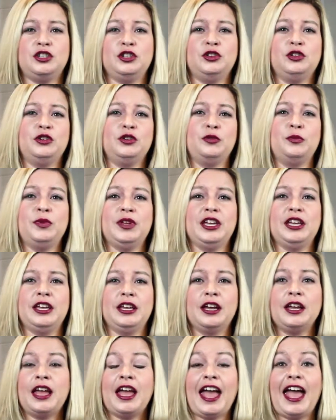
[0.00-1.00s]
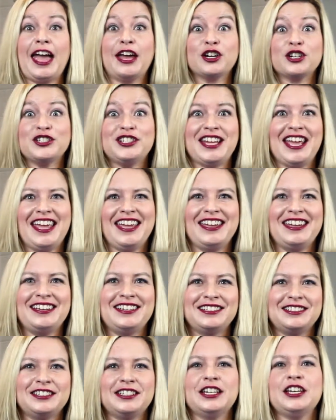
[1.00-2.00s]
to be
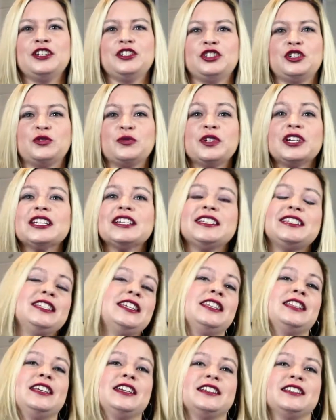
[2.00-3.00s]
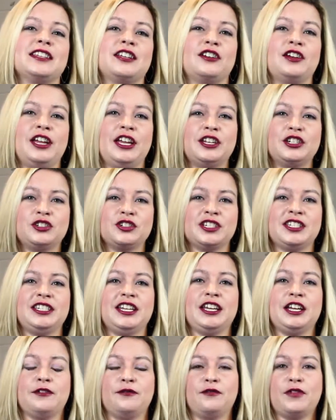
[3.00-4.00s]
entertained, to really see things that are
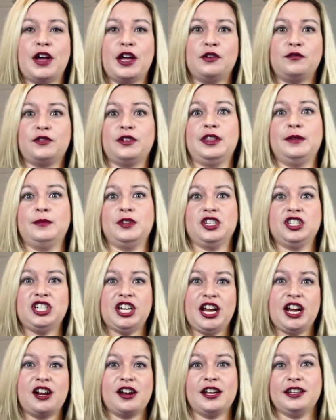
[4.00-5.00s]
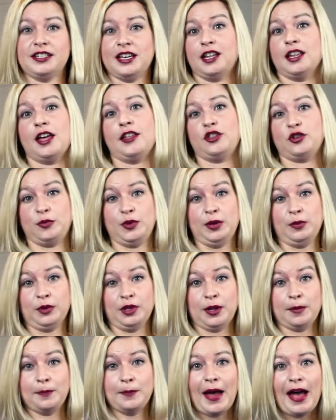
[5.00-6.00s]
interesting and fun for them to share and tell other people
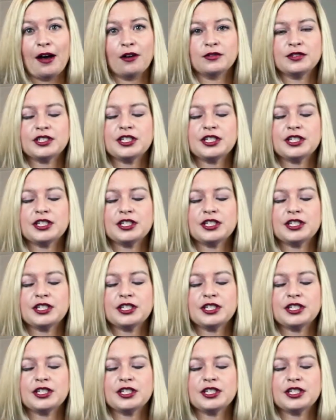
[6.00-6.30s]
about.